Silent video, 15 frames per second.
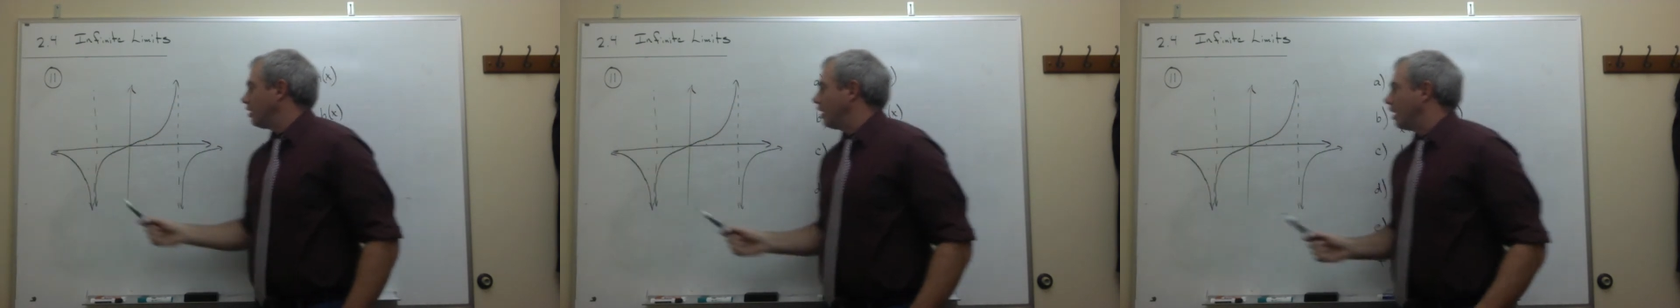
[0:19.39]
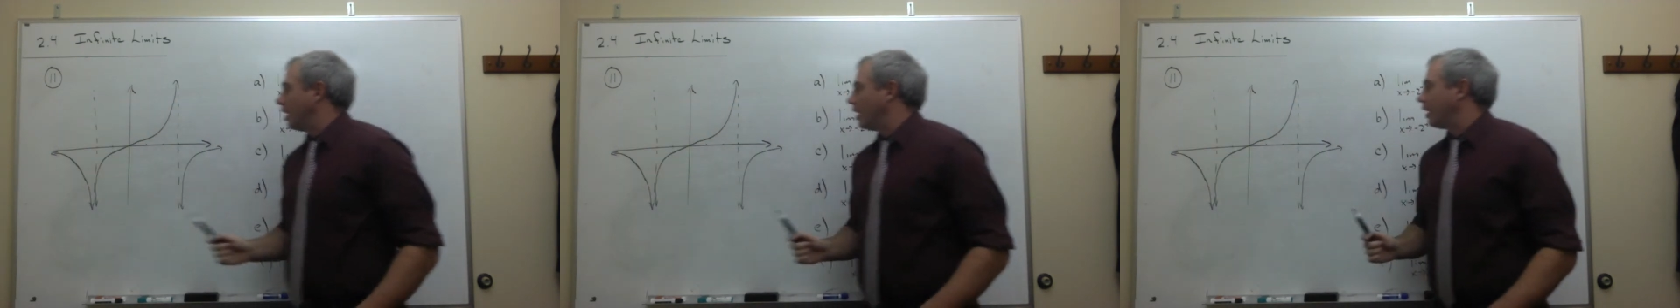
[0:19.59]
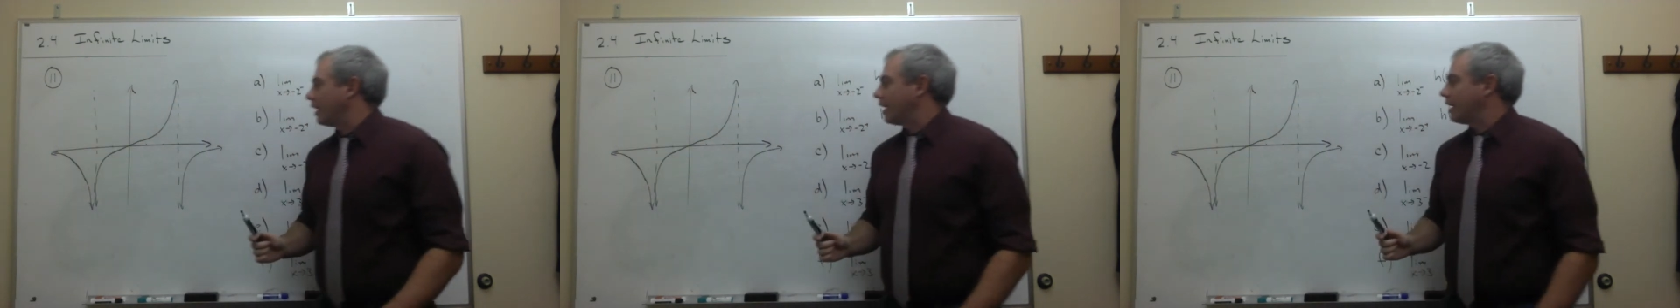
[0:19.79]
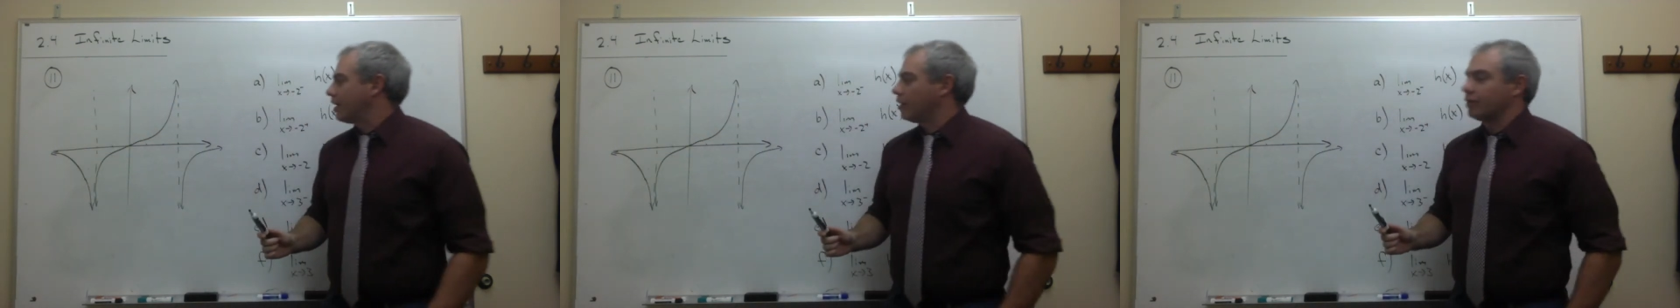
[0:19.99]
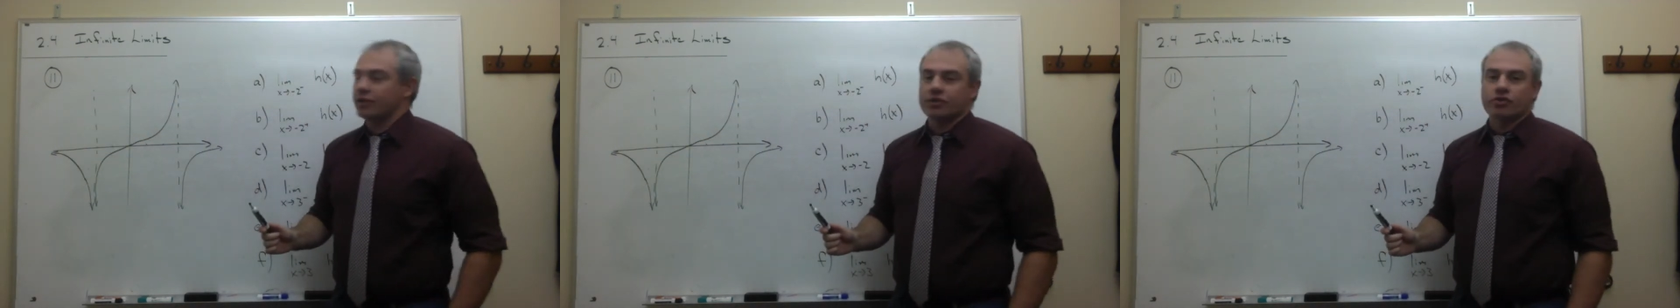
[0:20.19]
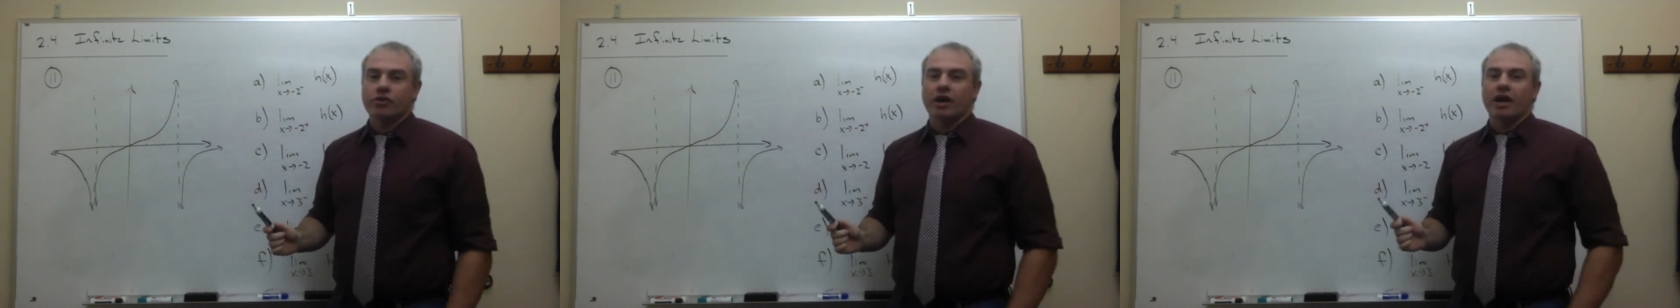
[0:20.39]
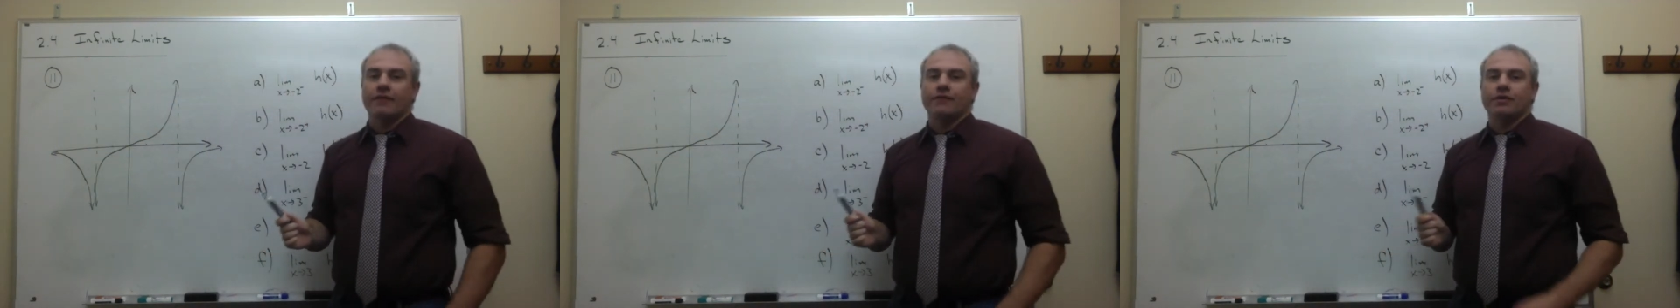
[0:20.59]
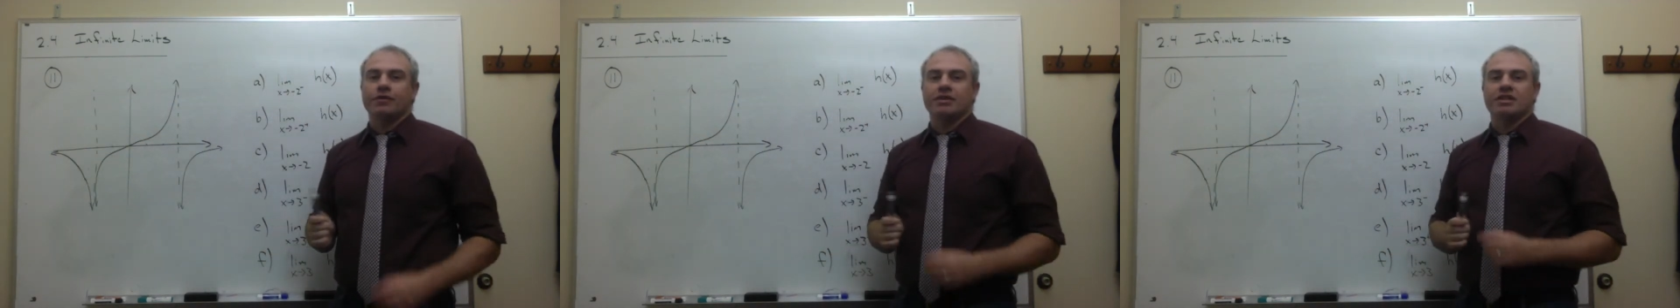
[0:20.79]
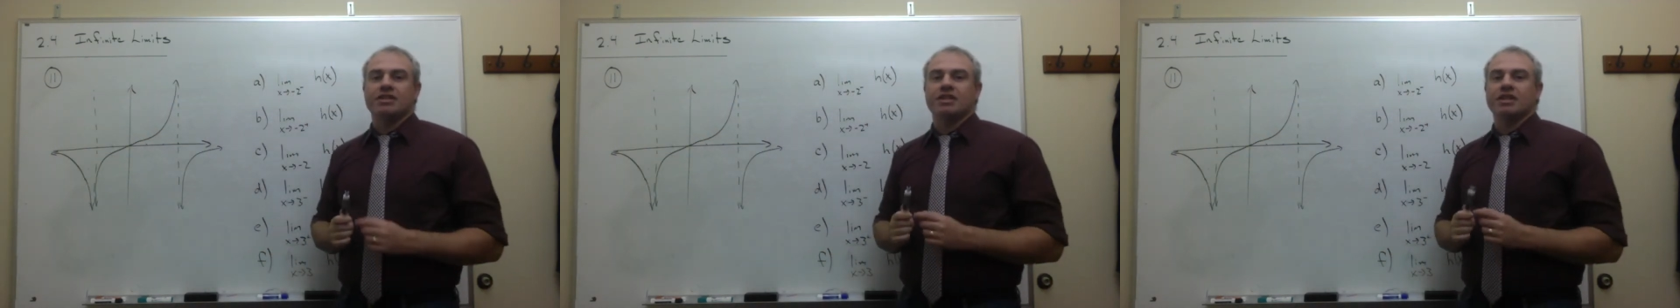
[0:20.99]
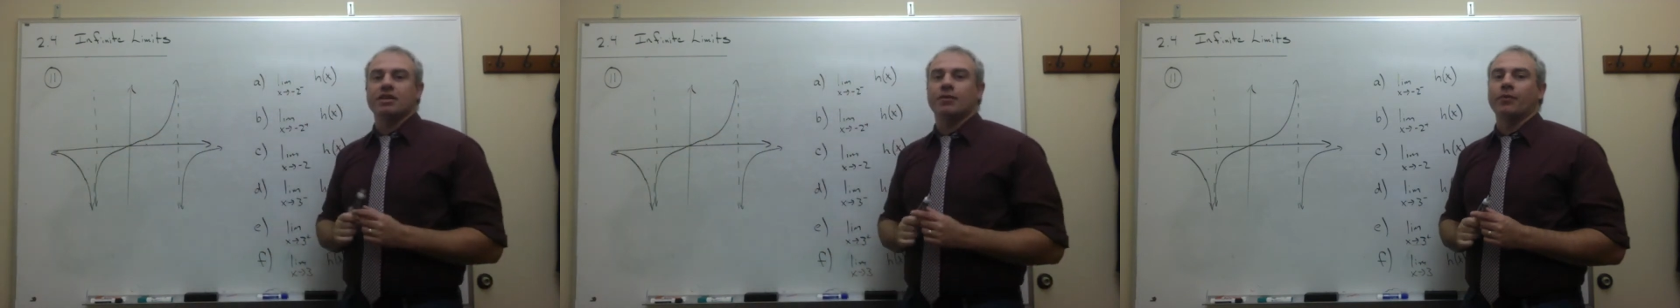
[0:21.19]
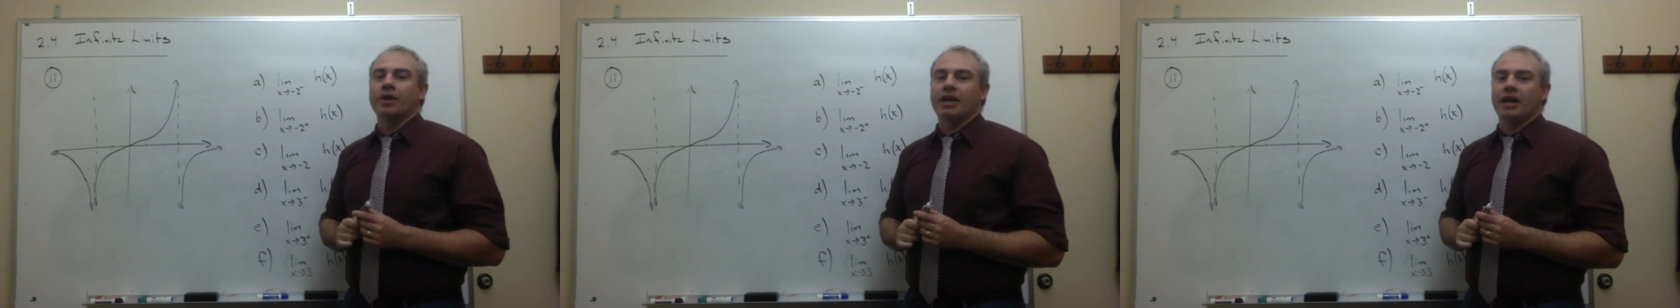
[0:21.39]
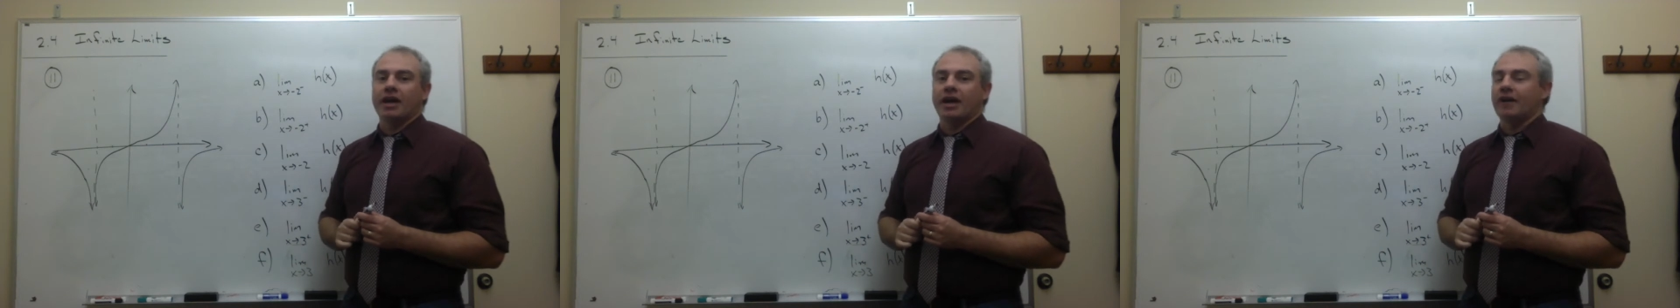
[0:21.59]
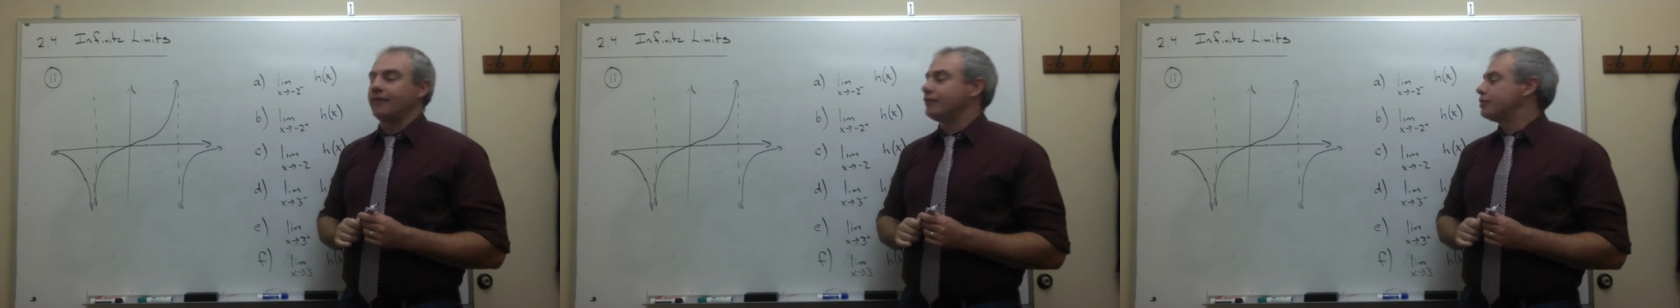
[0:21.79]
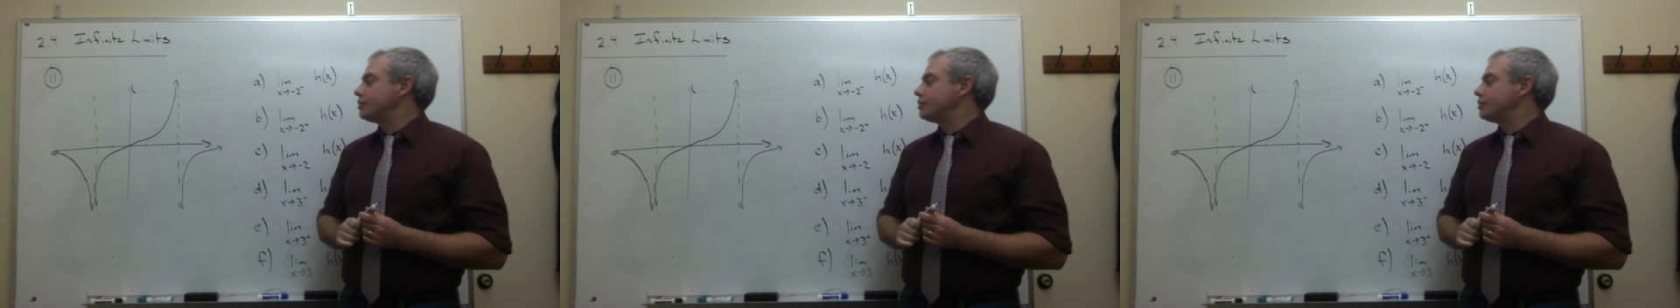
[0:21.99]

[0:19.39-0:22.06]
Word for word: Uh, and on this graph, you can see that we have